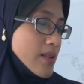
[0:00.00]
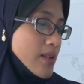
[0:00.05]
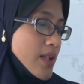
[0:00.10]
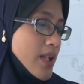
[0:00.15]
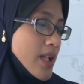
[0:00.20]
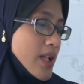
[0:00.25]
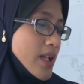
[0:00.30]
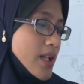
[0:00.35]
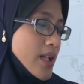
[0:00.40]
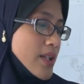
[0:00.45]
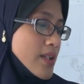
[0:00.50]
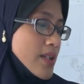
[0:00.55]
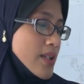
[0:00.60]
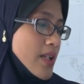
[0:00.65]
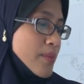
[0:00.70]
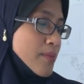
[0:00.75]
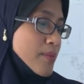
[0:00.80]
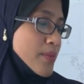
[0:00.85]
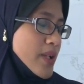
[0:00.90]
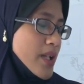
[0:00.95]
Okay, other
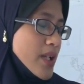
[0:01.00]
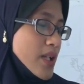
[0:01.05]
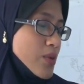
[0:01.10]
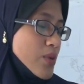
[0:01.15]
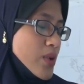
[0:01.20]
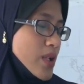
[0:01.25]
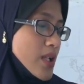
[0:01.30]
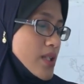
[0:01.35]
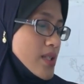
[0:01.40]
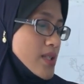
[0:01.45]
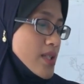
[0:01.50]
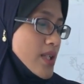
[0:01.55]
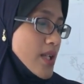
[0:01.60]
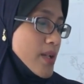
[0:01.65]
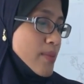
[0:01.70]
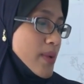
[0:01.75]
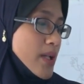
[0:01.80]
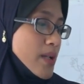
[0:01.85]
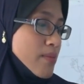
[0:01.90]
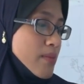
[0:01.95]
than bring, we can
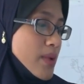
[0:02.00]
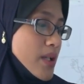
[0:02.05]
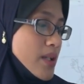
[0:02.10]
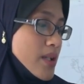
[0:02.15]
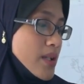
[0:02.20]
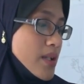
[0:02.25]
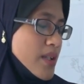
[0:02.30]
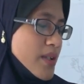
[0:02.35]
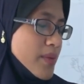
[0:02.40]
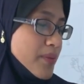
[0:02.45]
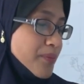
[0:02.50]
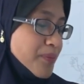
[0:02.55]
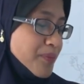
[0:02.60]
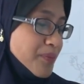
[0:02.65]
say my mother.